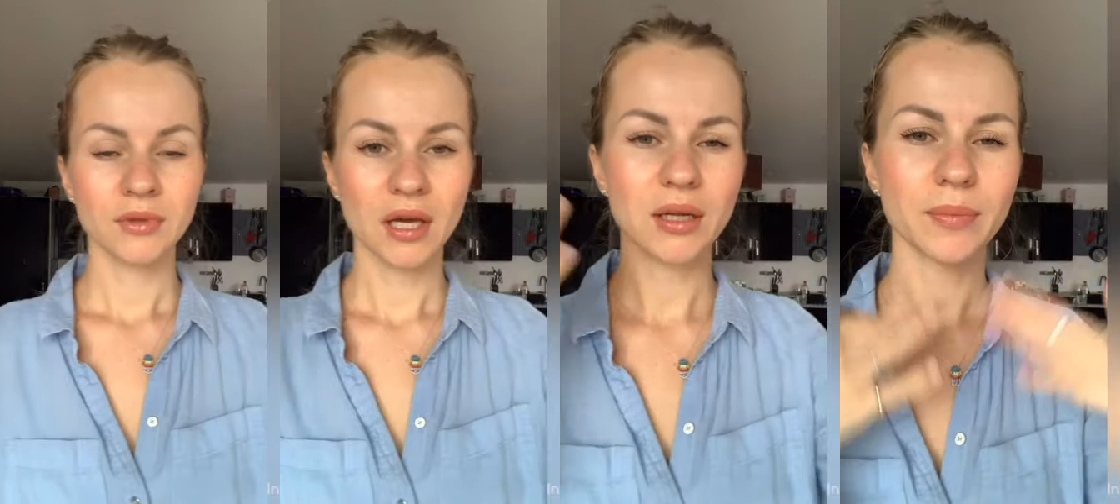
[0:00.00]

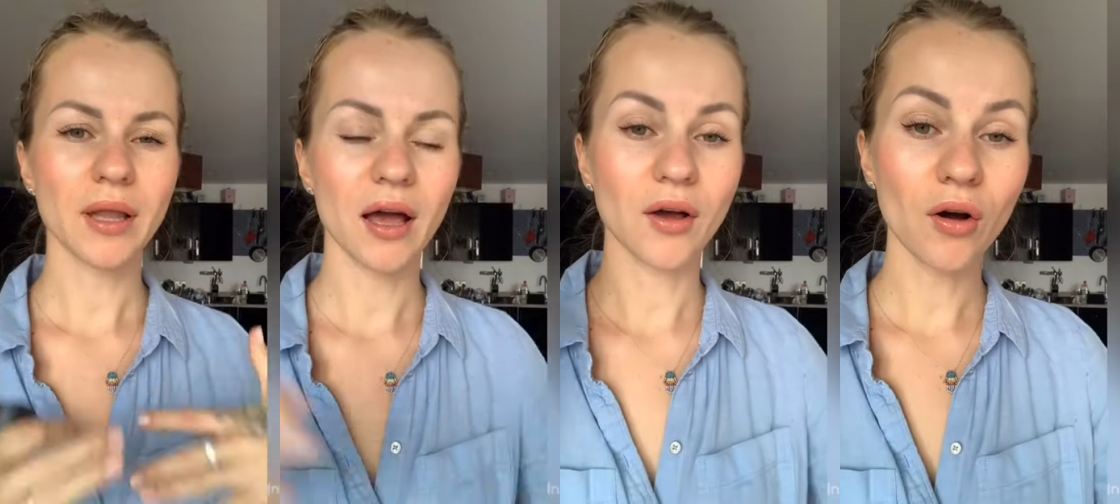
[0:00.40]
And
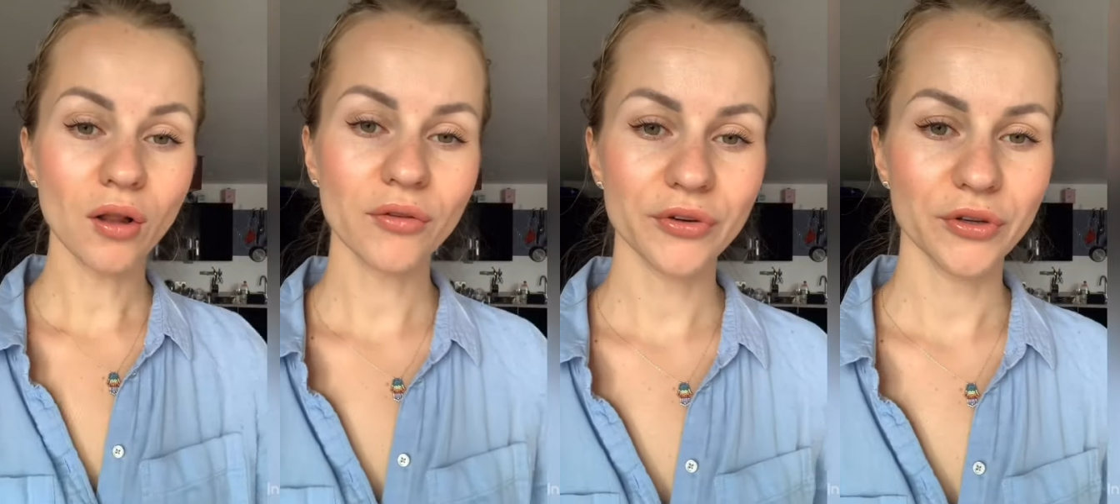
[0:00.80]
apply all
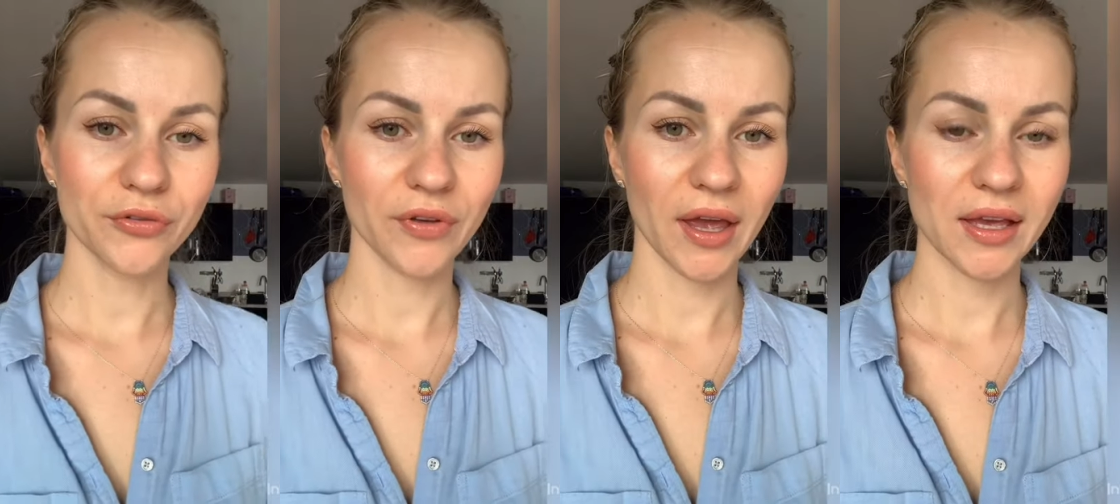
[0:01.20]
over your
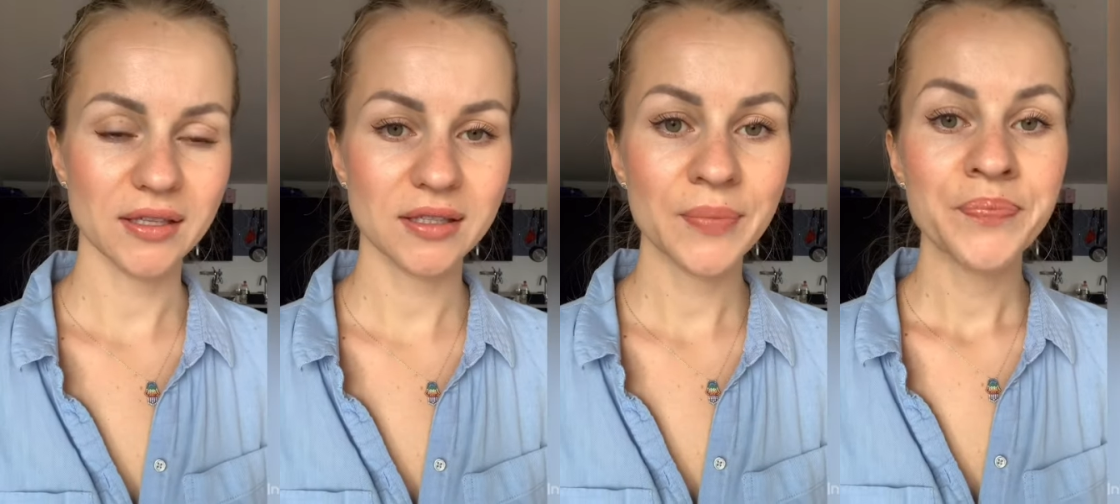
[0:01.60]

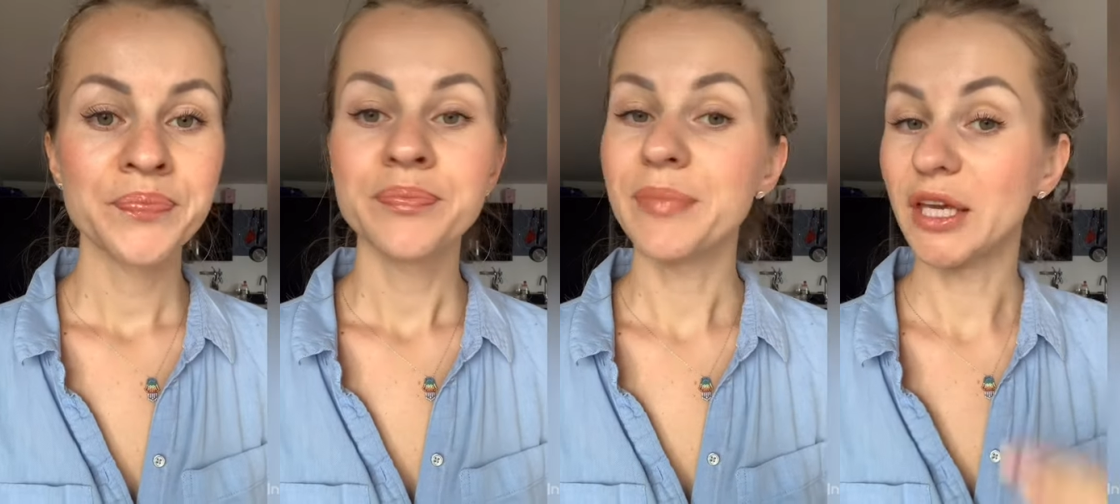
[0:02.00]
face.
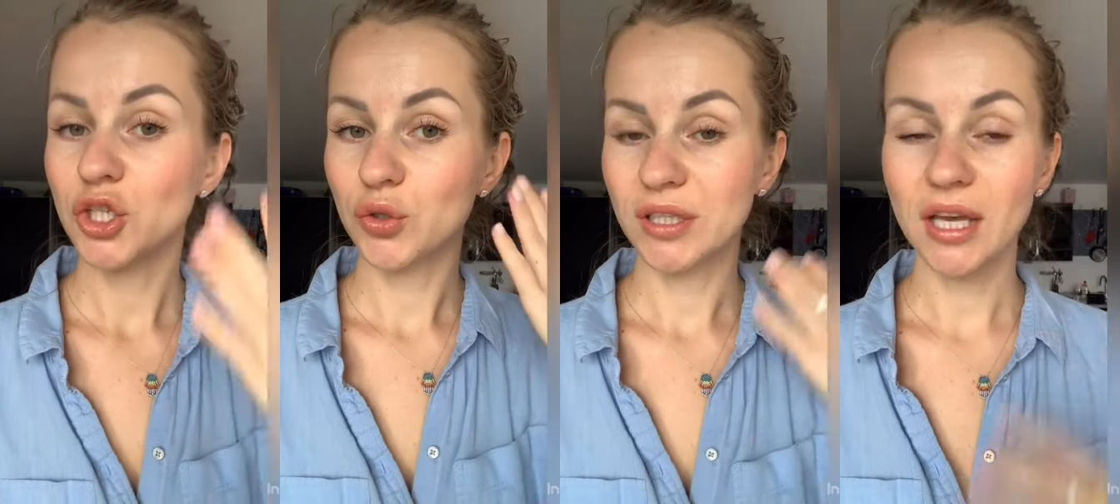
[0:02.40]
Make
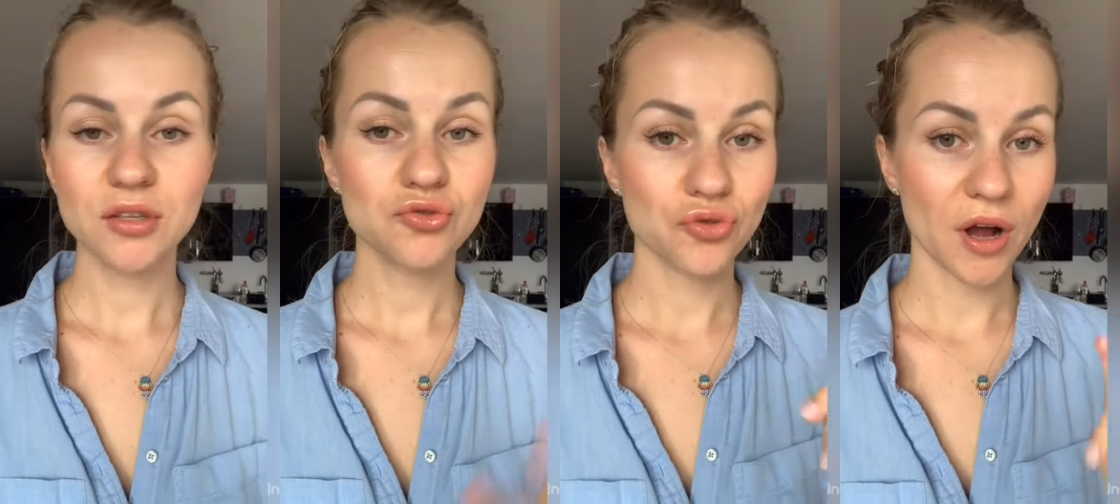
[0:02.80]
sure it
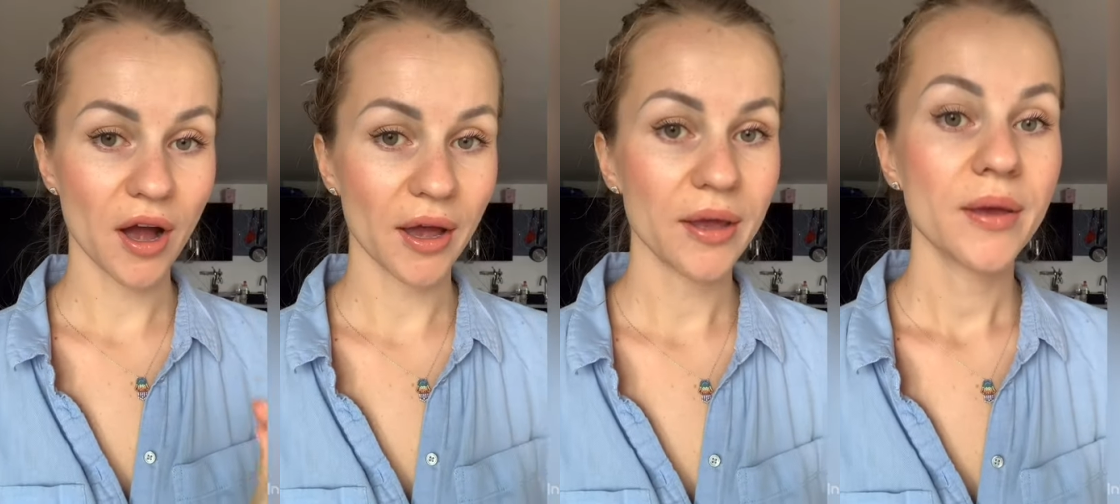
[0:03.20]
does
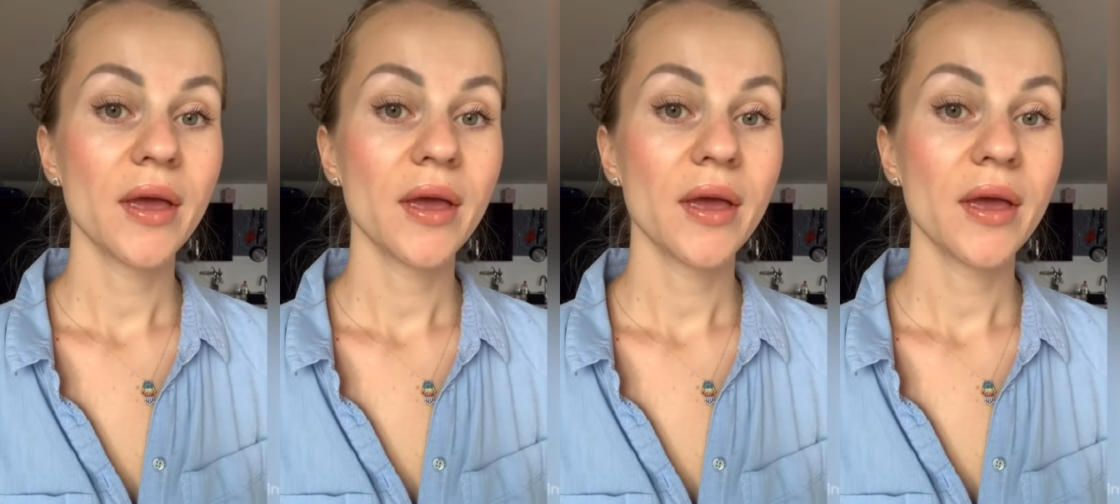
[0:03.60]
dry.